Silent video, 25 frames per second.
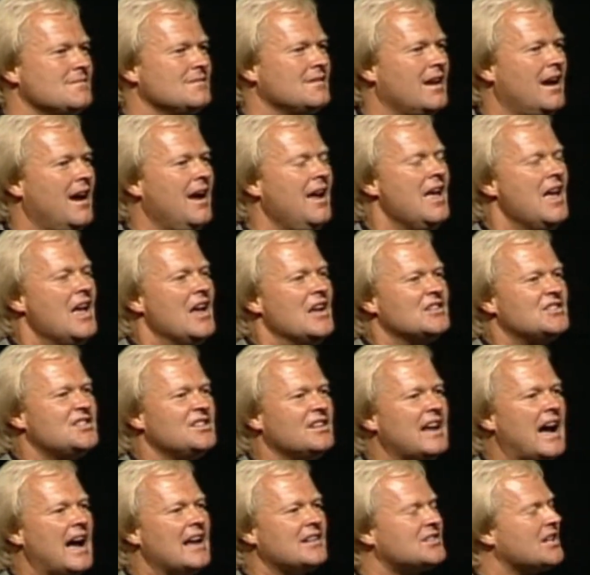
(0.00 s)
Okay?
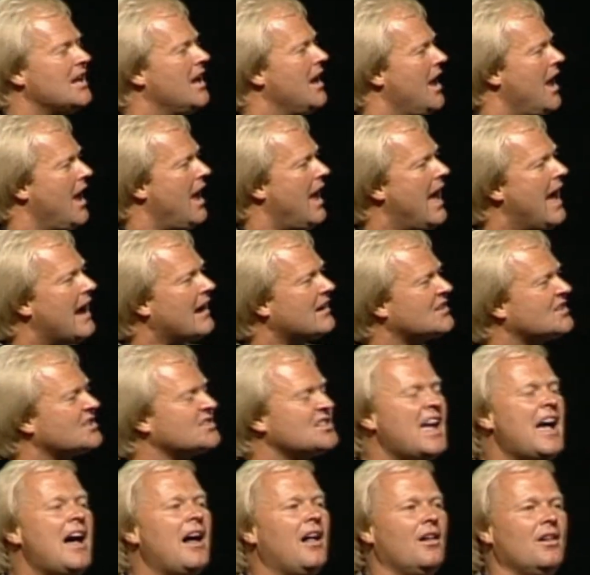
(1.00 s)
See, guys,
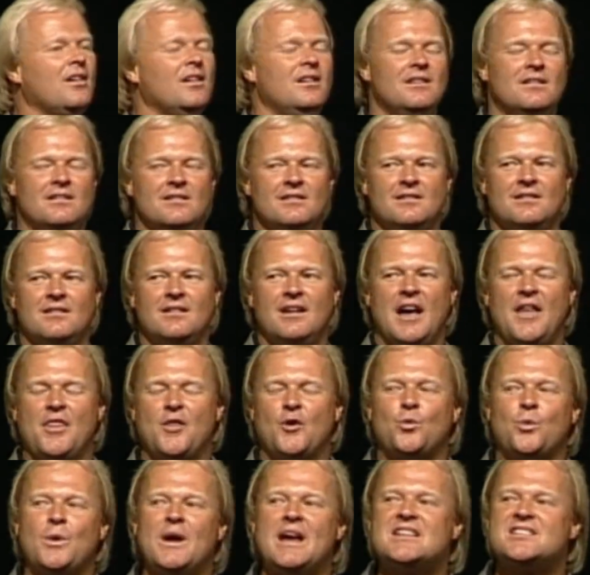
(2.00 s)
Excel, and
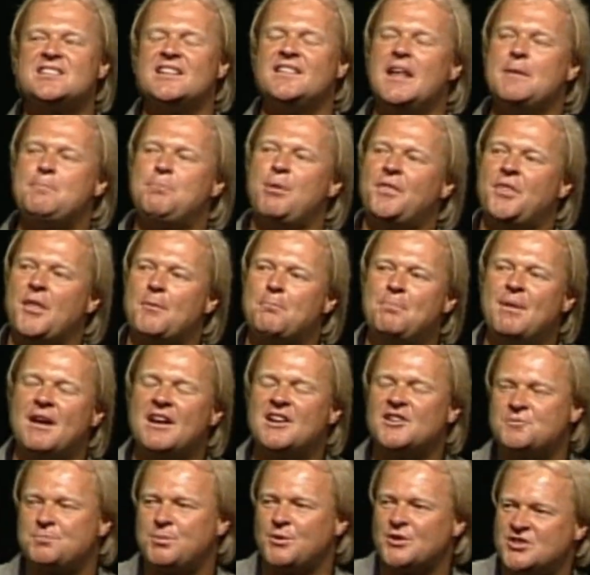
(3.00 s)
the reason they put the
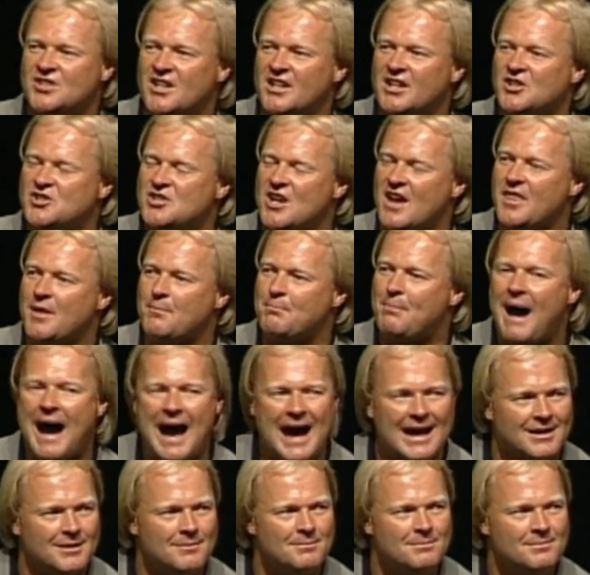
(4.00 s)
biggest percentage on the
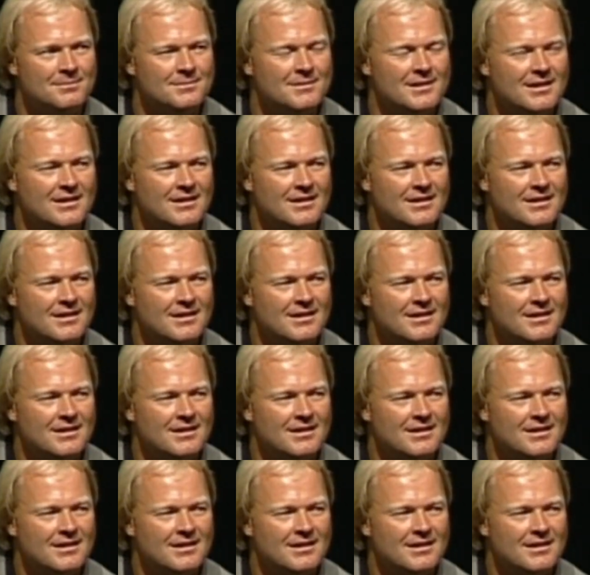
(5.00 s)
bottom